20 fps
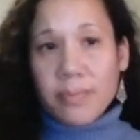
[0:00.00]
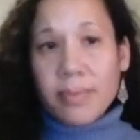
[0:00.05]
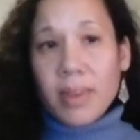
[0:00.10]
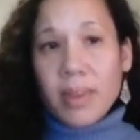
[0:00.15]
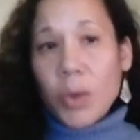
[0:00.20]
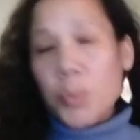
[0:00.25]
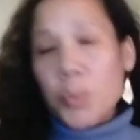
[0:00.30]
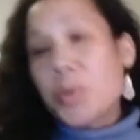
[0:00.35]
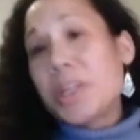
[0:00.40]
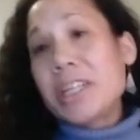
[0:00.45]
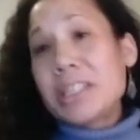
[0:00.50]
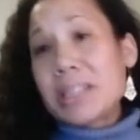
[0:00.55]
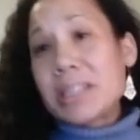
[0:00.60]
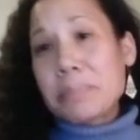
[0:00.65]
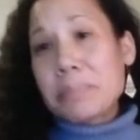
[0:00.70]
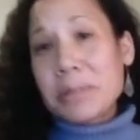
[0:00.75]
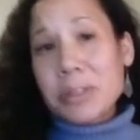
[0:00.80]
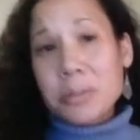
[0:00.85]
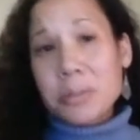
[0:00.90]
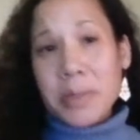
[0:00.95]
We need to
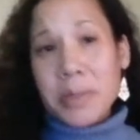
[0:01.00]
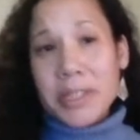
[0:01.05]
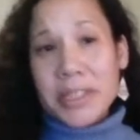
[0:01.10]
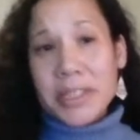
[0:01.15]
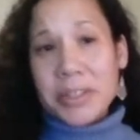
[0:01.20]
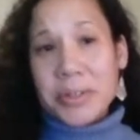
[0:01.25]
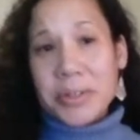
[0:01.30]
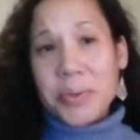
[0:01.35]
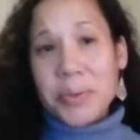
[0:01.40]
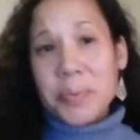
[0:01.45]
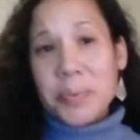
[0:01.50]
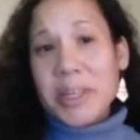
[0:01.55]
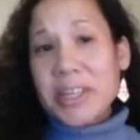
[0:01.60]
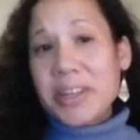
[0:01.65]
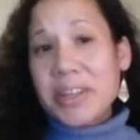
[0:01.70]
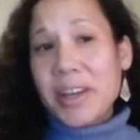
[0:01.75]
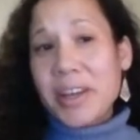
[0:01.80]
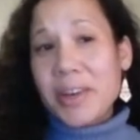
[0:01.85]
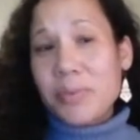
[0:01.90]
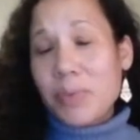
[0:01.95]
build political
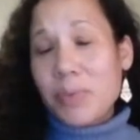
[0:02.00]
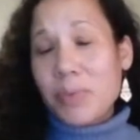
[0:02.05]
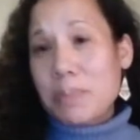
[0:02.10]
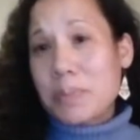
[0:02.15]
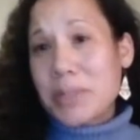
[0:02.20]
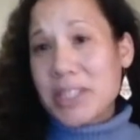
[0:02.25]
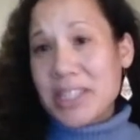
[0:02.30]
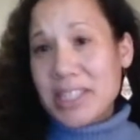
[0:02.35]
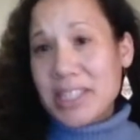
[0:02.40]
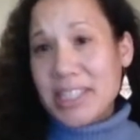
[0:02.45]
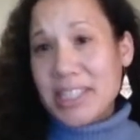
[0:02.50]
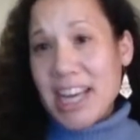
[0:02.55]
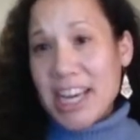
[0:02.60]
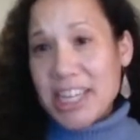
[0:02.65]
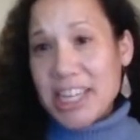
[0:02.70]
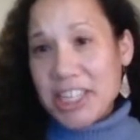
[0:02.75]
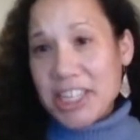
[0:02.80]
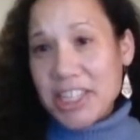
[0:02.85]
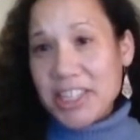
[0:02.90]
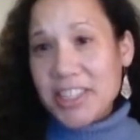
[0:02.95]
will and
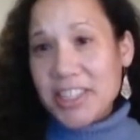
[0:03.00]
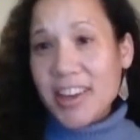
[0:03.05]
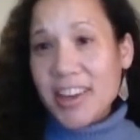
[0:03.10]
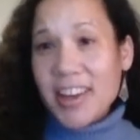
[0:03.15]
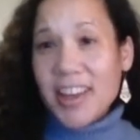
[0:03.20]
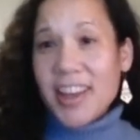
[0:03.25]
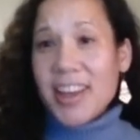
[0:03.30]
representation,